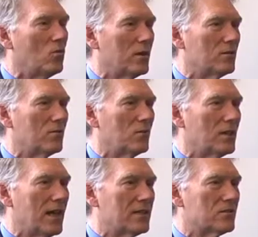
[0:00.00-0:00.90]

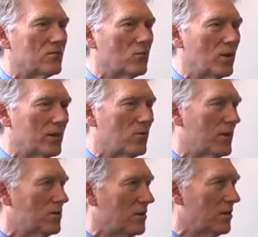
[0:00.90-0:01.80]
One last quick
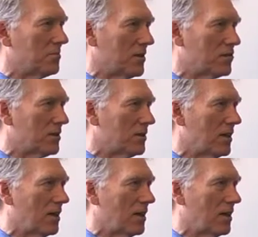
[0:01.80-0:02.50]
question on the budget.